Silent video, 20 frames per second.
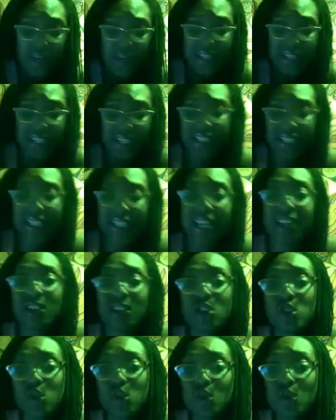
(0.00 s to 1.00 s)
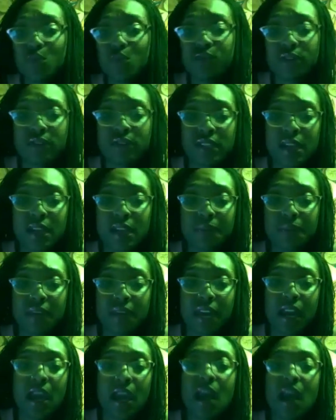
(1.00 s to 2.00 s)
isn't seeing the truth of
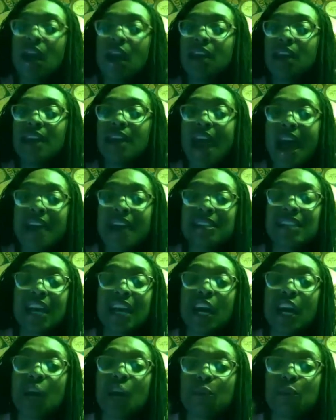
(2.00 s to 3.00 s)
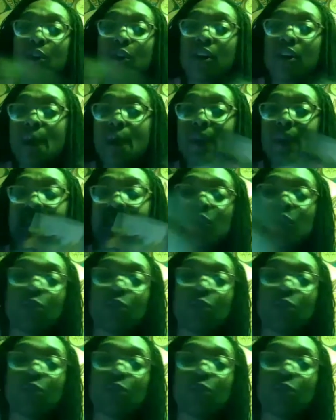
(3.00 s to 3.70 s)
something. Yes. The emperor coming in the